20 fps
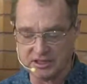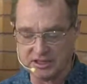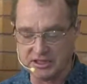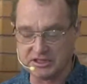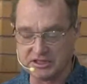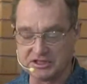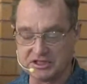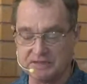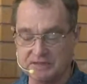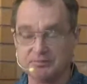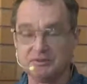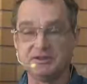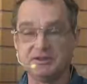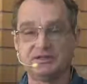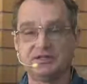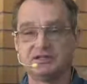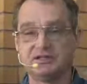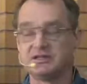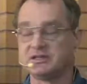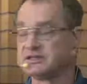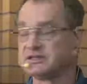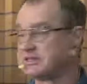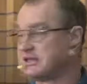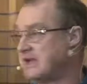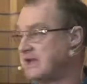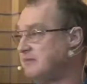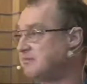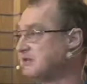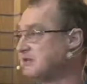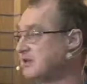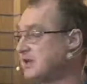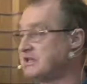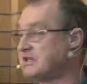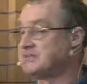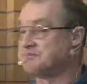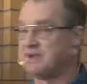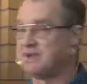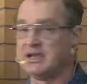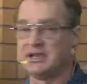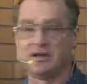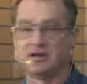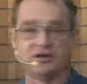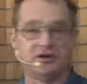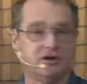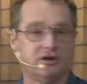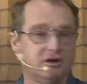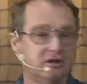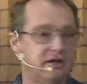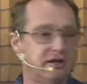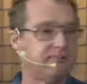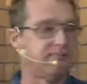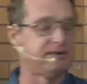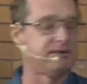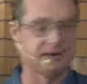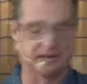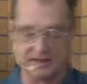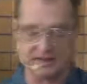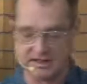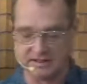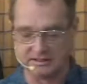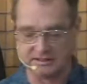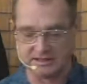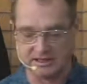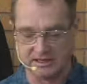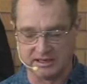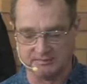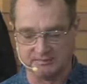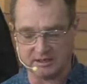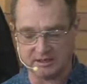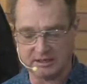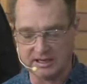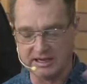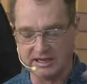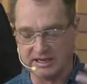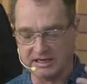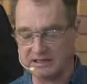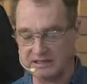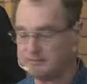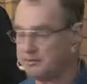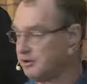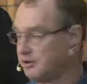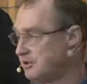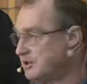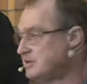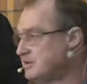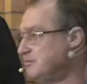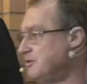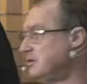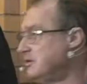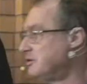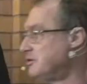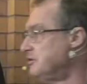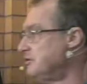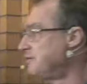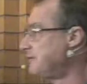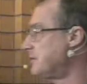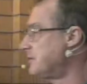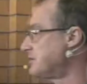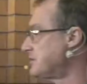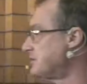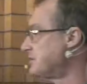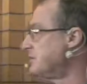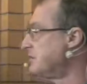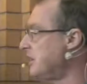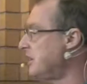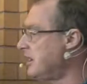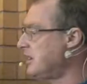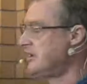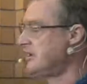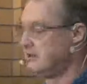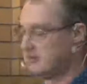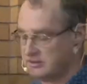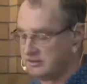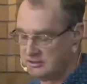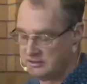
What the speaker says: He simply did the same today as Panadol and antibiotics might do for us today.